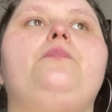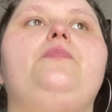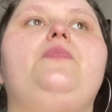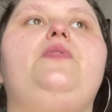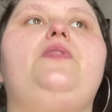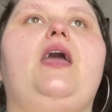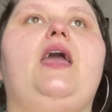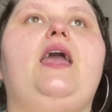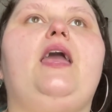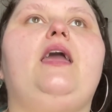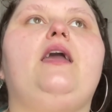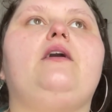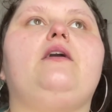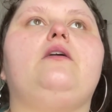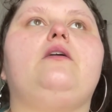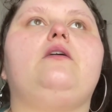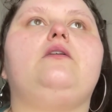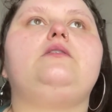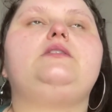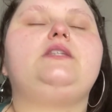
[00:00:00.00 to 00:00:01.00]
they
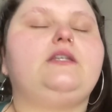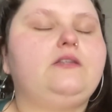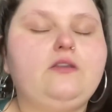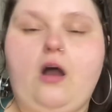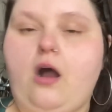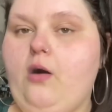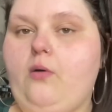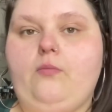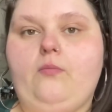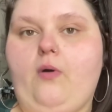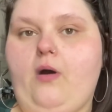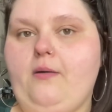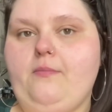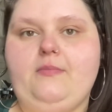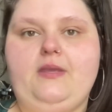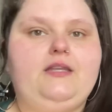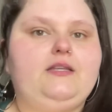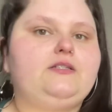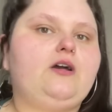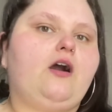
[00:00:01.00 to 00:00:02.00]
did not want
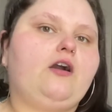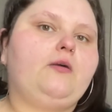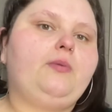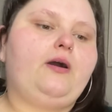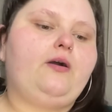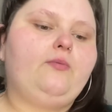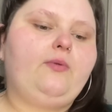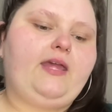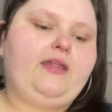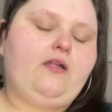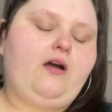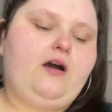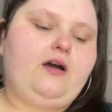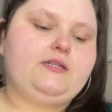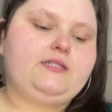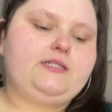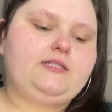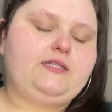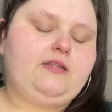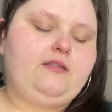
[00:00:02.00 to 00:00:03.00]
me to talk about weight
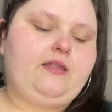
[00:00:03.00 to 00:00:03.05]
loss.